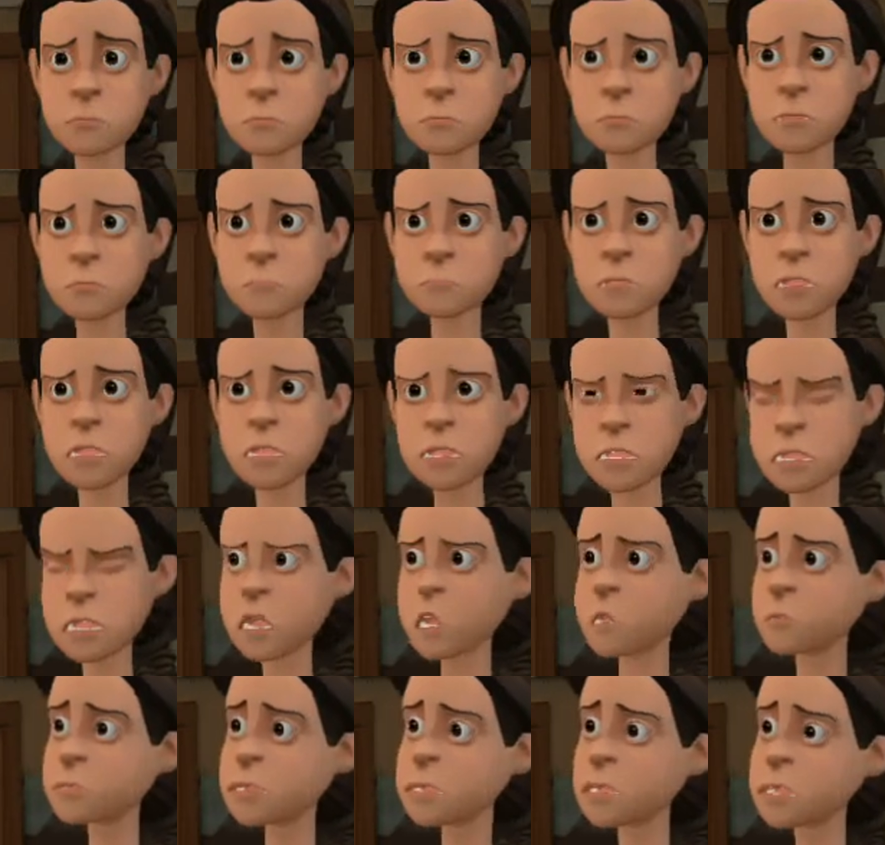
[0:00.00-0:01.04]
I'm glad you're
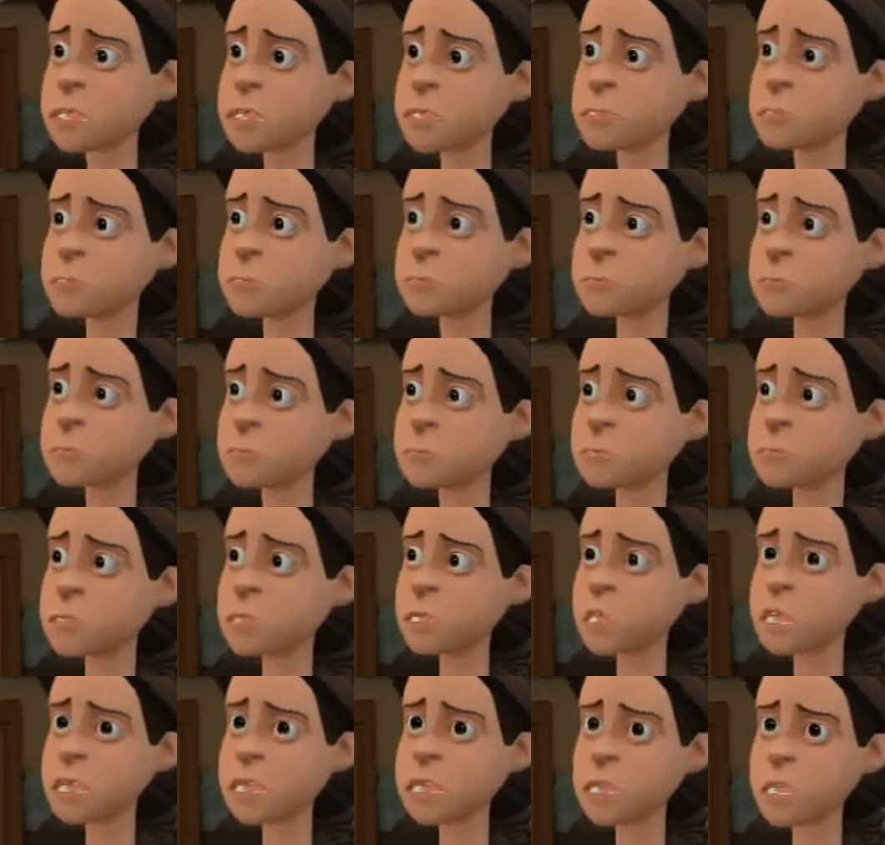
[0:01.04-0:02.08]
back. I
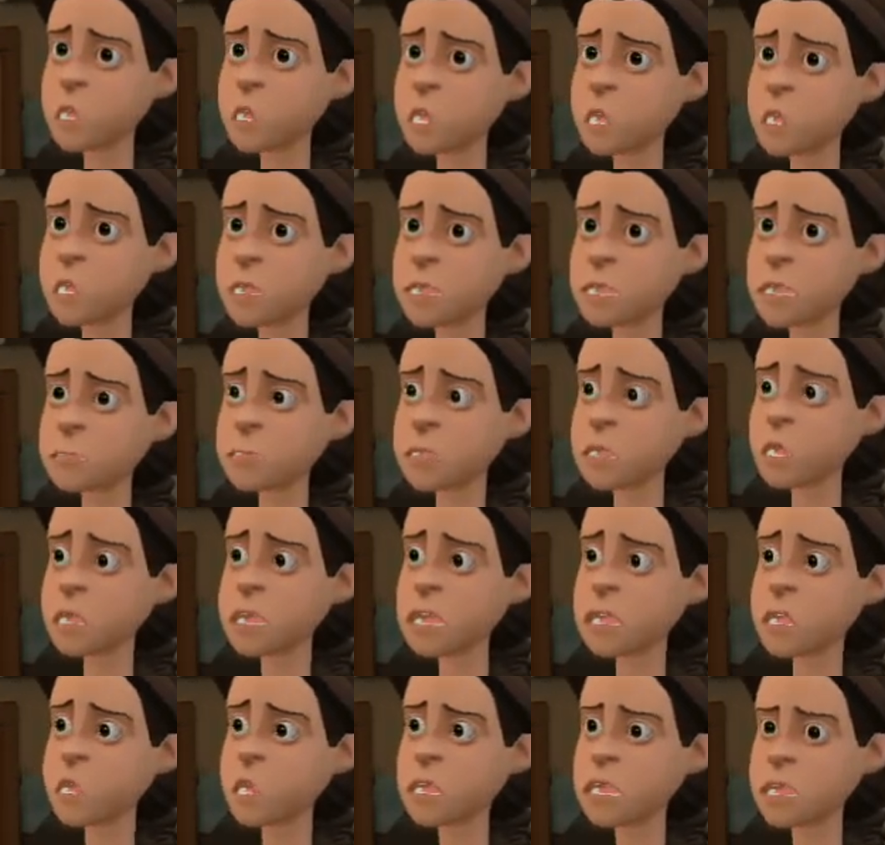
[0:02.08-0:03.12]
wish you would take me with
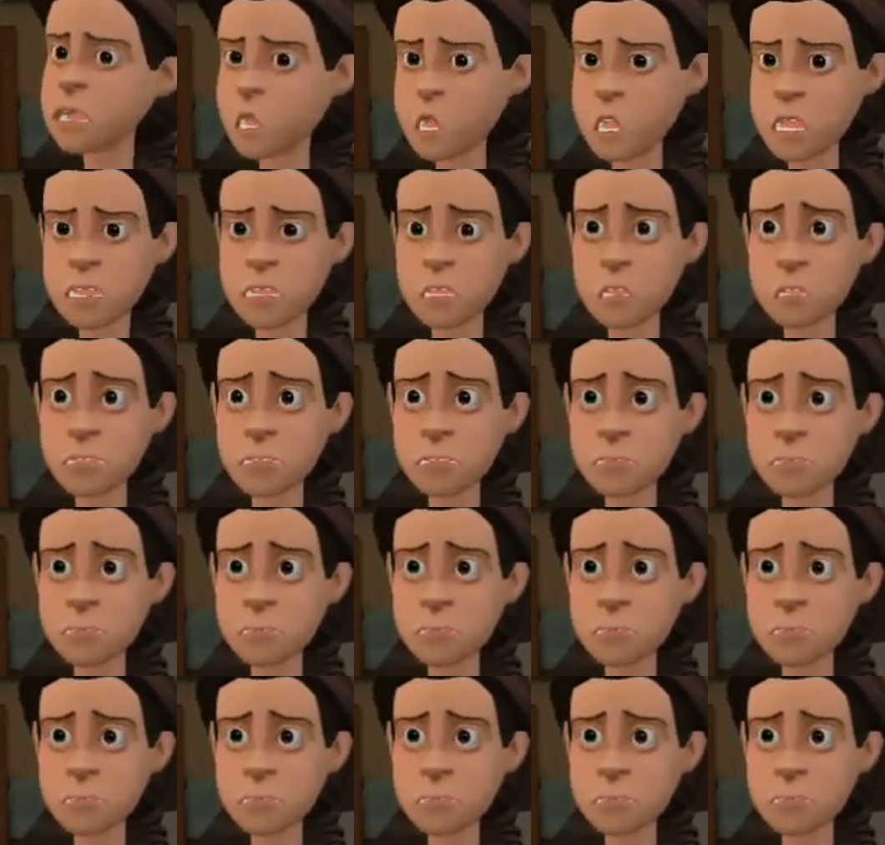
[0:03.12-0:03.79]
you when you go.